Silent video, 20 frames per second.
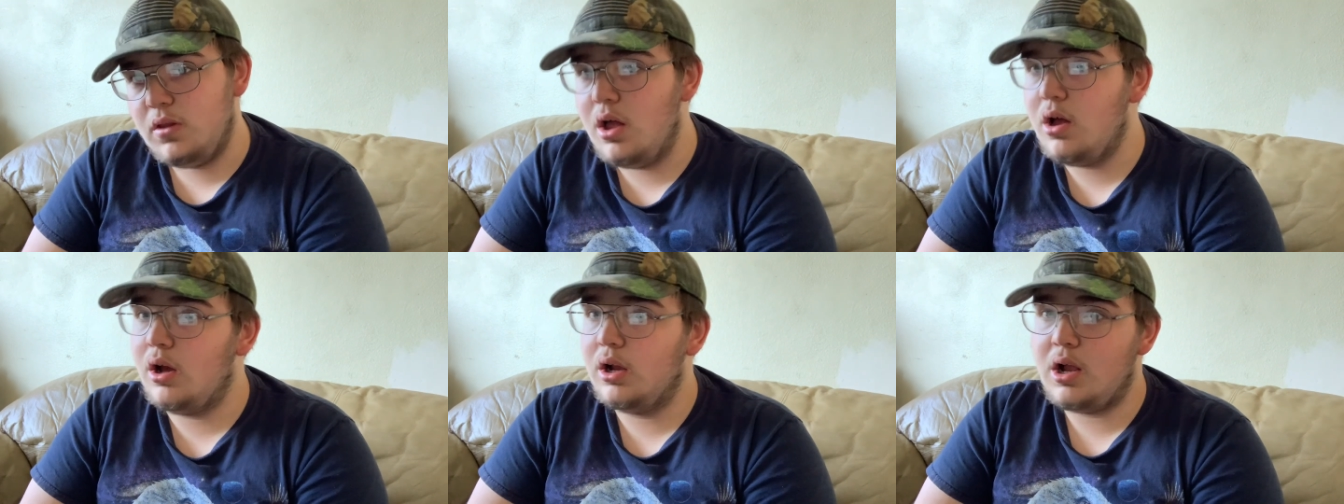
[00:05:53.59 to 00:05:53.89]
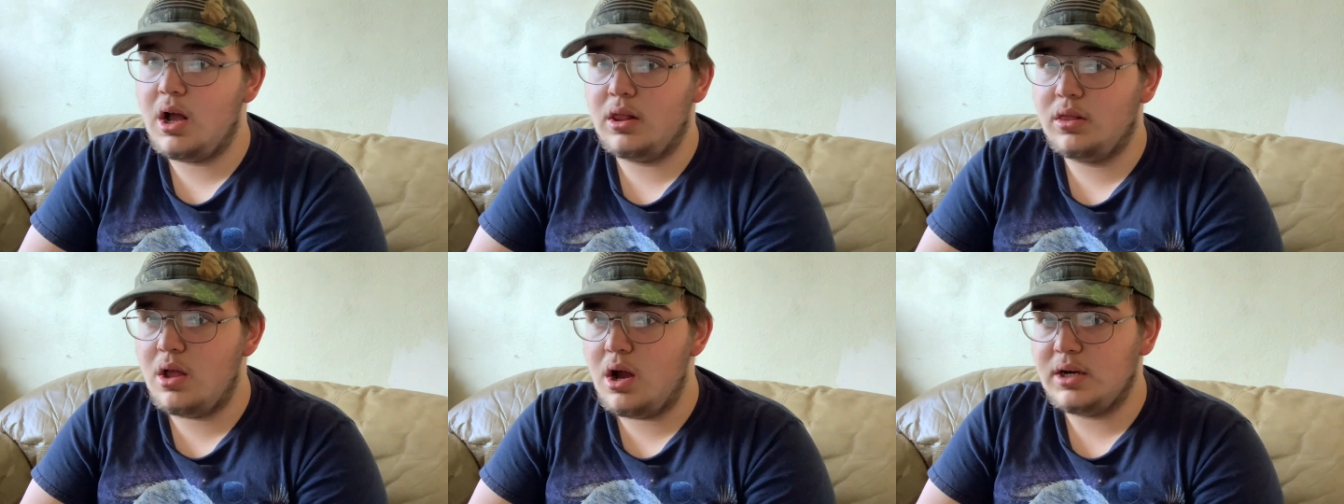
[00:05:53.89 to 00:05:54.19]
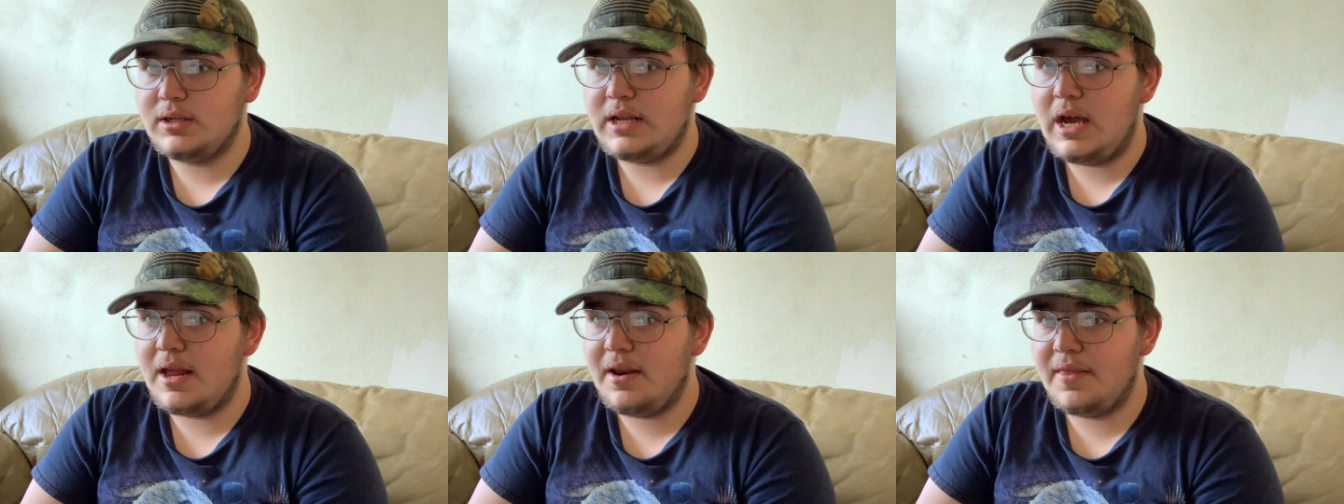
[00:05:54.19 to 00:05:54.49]
I got
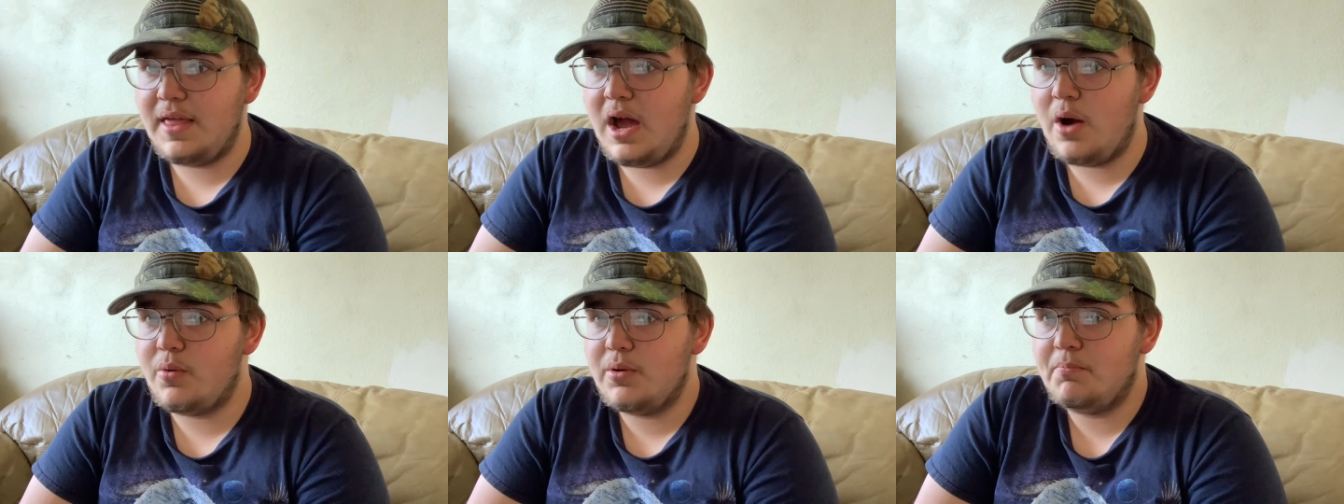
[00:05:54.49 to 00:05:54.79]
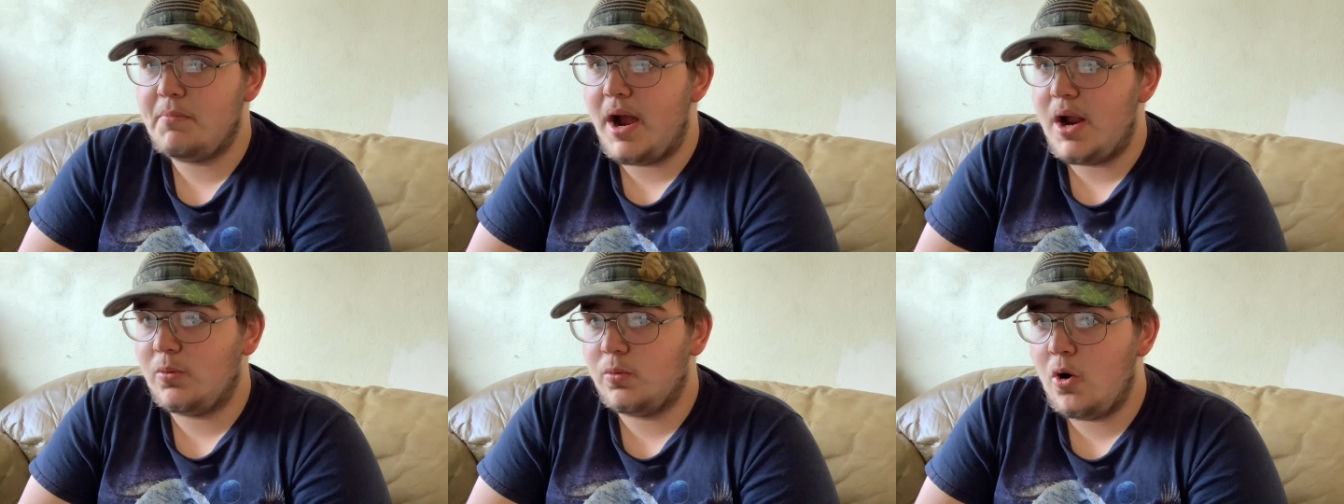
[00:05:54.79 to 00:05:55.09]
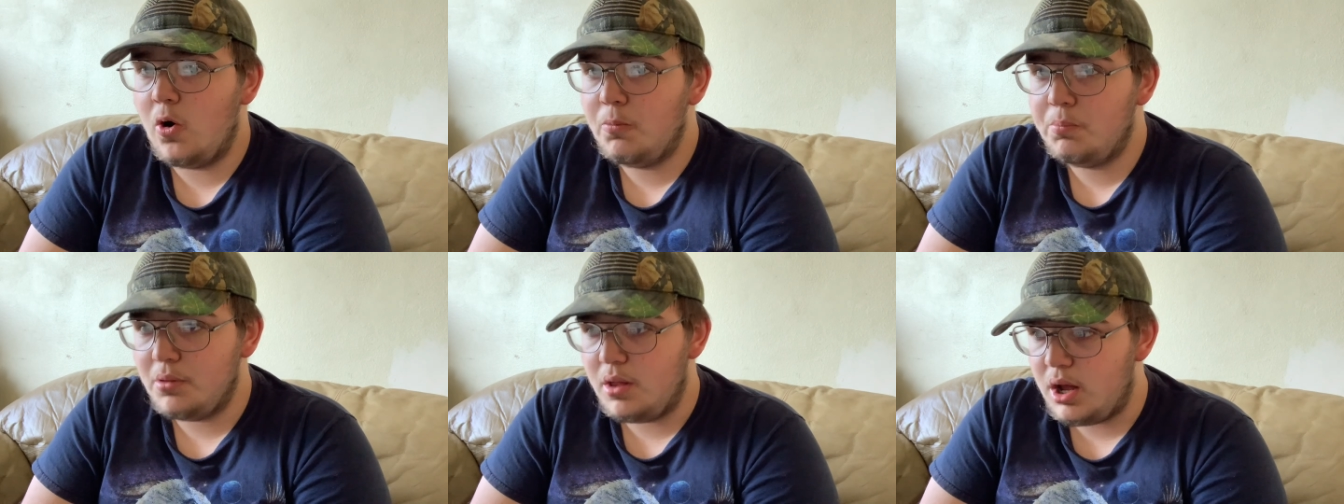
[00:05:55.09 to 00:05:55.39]
locked out of that one by
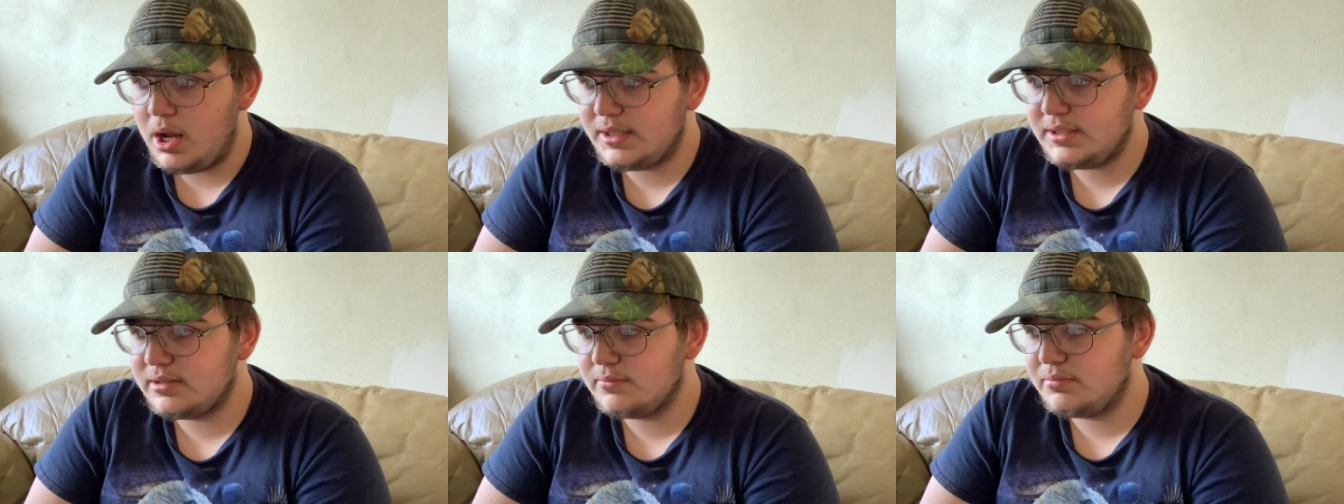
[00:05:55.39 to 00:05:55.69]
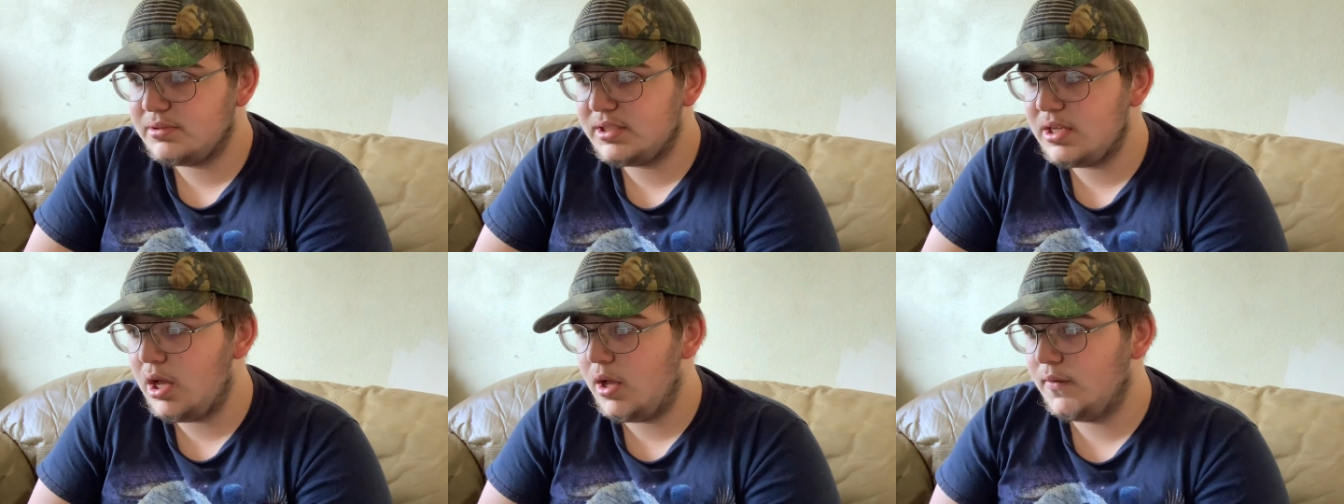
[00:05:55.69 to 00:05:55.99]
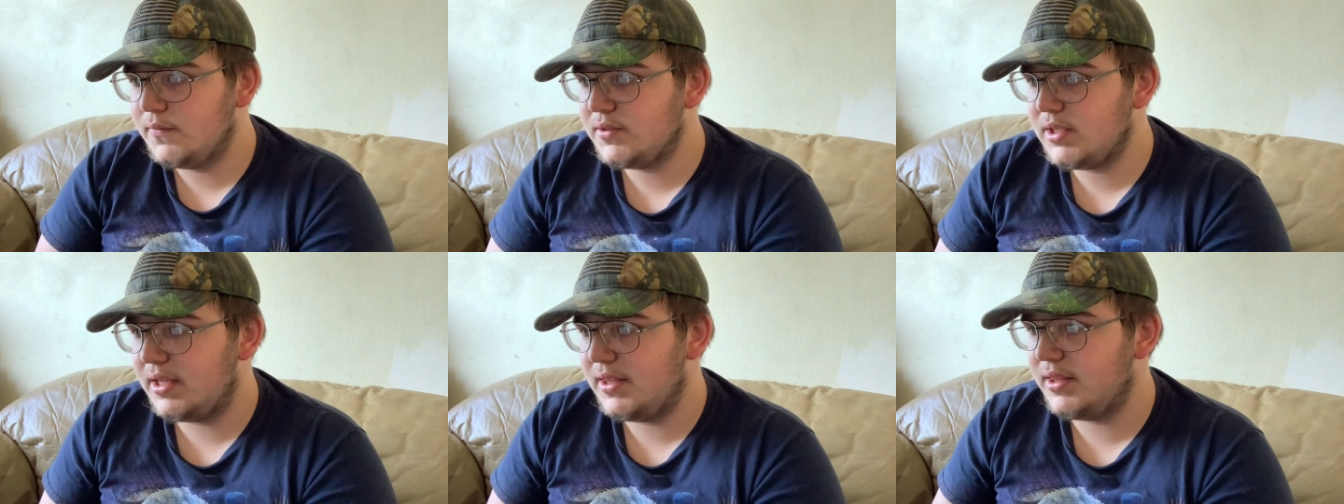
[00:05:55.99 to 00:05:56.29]
Roblox
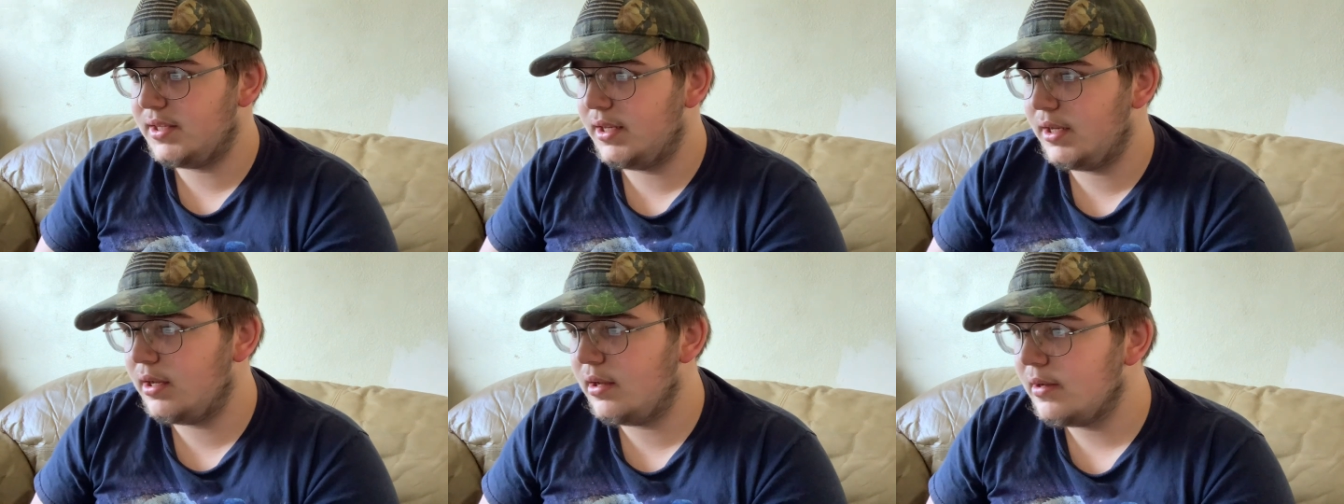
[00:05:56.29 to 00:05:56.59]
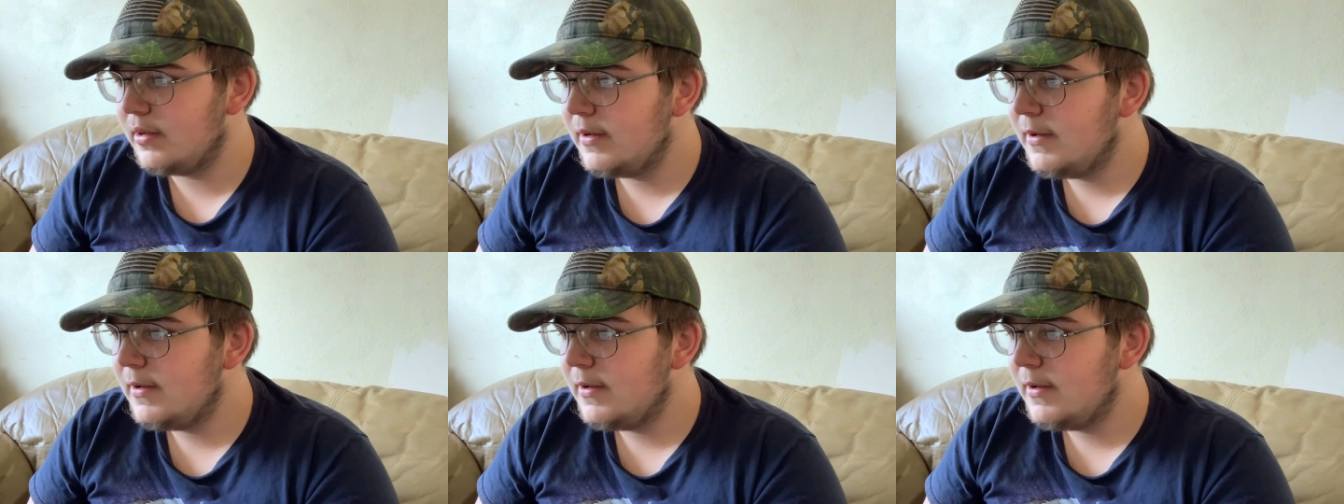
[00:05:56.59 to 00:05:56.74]
themselves, I think.